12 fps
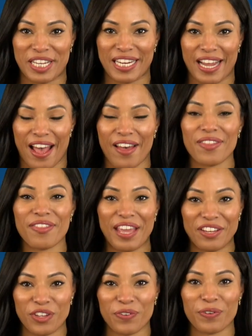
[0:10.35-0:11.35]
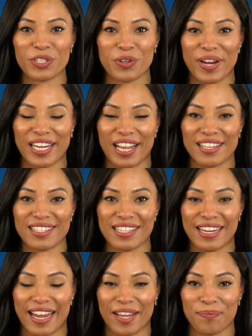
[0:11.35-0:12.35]
Media. Thank you for joining us
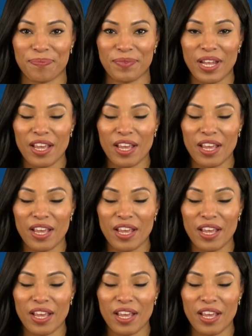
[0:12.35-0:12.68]
today.